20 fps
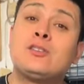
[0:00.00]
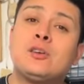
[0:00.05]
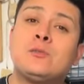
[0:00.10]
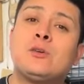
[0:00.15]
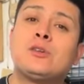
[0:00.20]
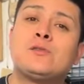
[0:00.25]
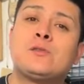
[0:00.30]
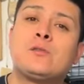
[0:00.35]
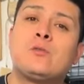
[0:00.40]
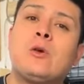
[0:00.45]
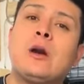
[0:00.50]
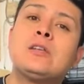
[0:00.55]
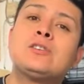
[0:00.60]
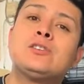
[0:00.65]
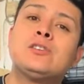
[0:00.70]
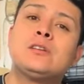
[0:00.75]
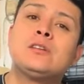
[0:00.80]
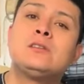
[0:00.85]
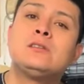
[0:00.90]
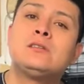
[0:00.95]
Thank you so much
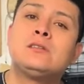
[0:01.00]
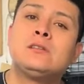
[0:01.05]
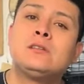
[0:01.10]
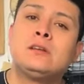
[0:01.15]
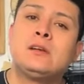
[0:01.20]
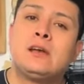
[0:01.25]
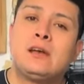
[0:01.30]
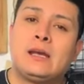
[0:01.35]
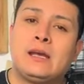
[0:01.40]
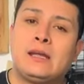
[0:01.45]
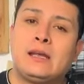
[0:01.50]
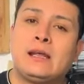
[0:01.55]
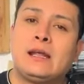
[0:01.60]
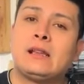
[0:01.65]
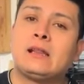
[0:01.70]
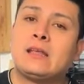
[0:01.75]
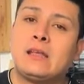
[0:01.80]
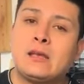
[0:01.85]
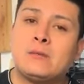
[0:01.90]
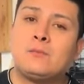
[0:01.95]
for watching,
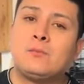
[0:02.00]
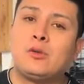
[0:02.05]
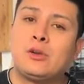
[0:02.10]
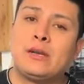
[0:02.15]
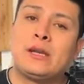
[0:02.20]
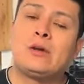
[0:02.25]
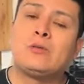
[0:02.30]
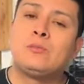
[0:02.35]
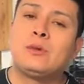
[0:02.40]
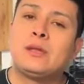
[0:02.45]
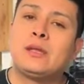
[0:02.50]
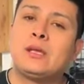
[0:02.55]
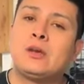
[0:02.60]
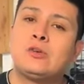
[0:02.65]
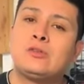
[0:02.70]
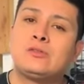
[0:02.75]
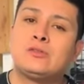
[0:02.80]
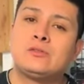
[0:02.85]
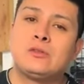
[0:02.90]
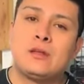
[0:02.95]
and I'll keep putting
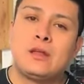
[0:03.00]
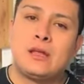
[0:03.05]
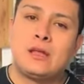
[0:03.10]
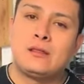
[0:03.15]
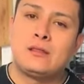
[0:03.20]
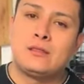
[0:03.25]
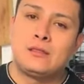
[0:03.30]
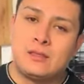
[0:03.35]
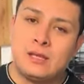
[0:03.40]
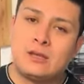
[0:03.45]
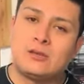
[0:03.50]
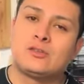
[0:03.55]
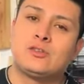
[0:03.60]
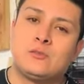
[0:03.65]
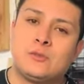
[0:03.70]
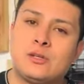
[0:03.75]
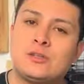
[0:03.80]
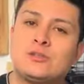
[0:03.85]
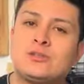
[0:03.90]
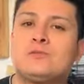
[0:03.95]
out videos, and
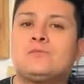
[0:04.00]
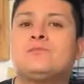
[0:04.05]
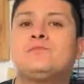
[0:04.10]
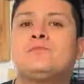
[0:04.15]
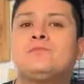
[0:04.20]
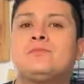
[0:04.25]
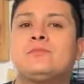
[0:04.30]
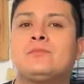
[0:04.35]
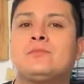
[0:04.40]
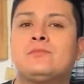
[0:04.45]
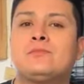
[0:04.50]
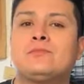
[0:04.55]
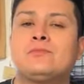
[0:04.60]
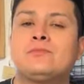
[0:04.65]
thank you so much.